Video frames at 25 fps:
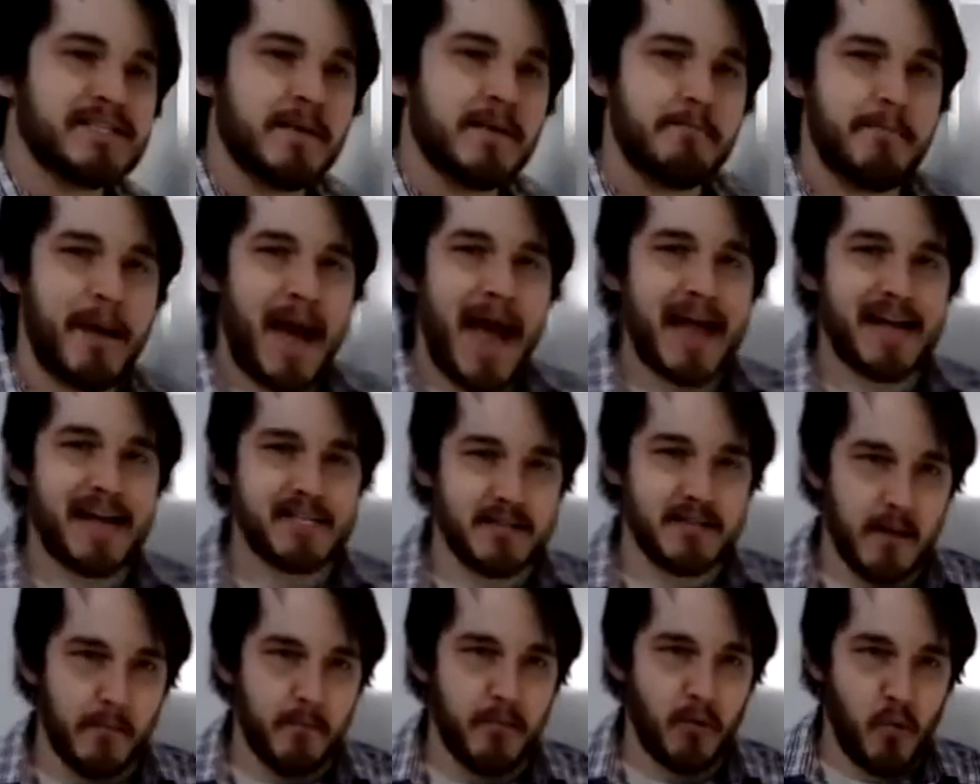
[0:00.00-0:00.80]
is a
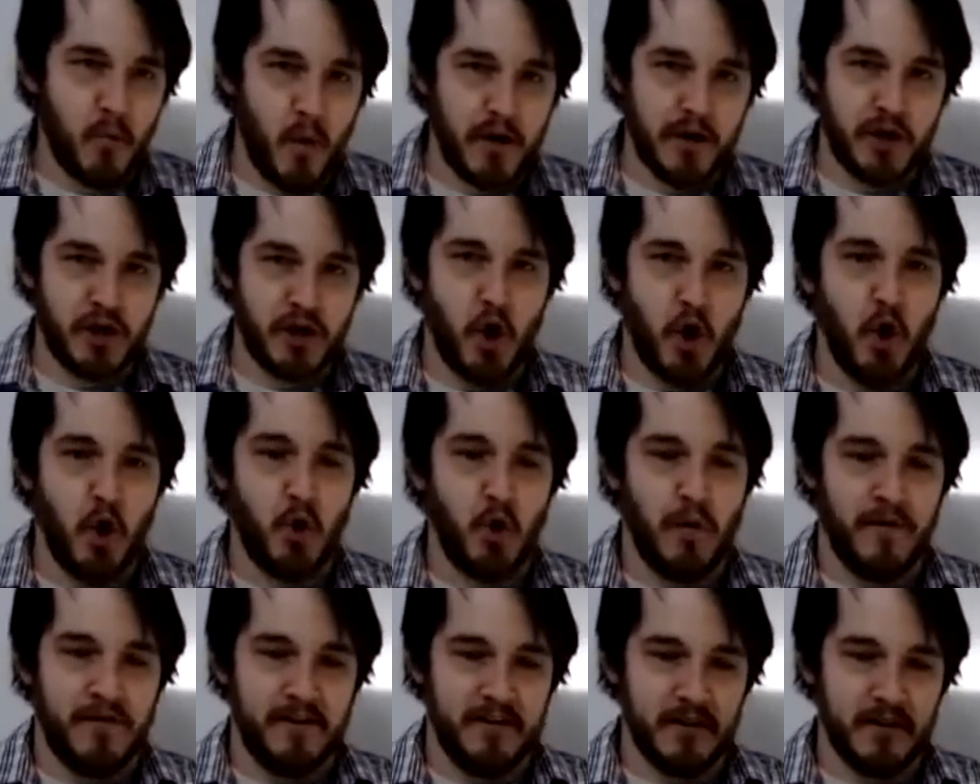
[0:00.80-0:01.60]
bank's number one
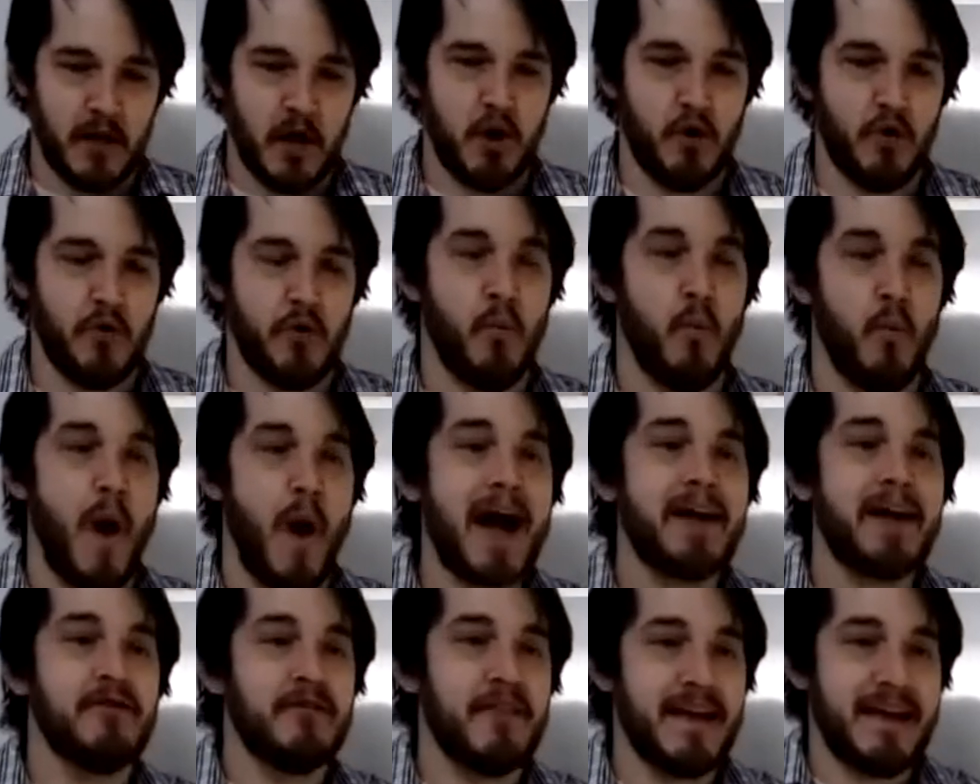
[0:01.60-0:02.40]
goal with a loan?
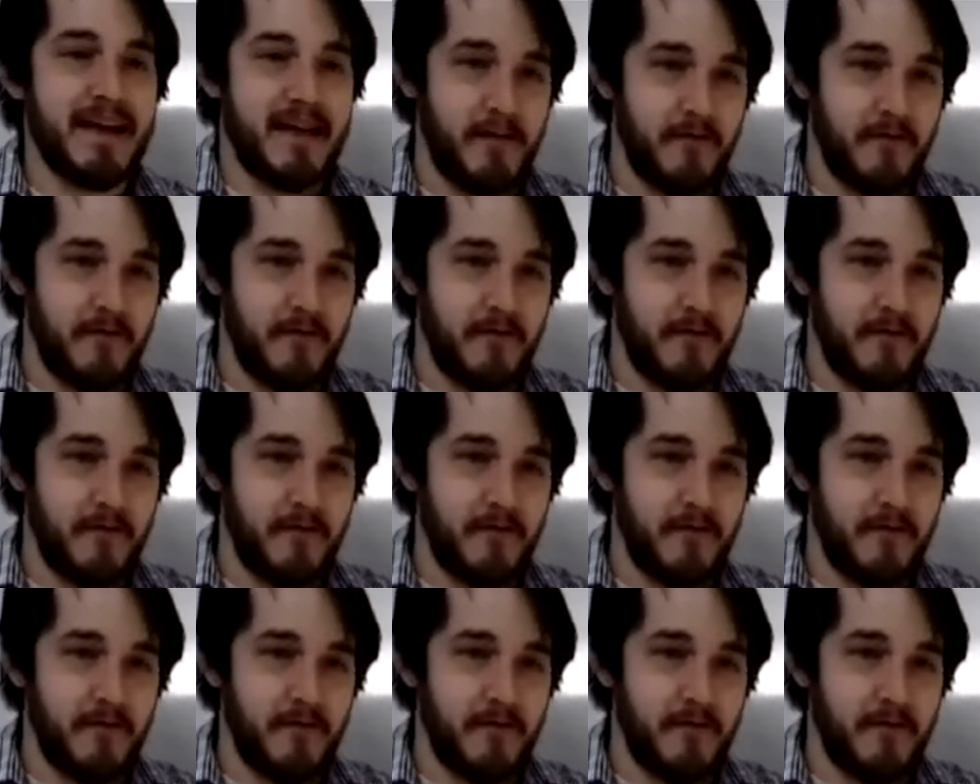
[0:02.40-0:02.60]
Why do they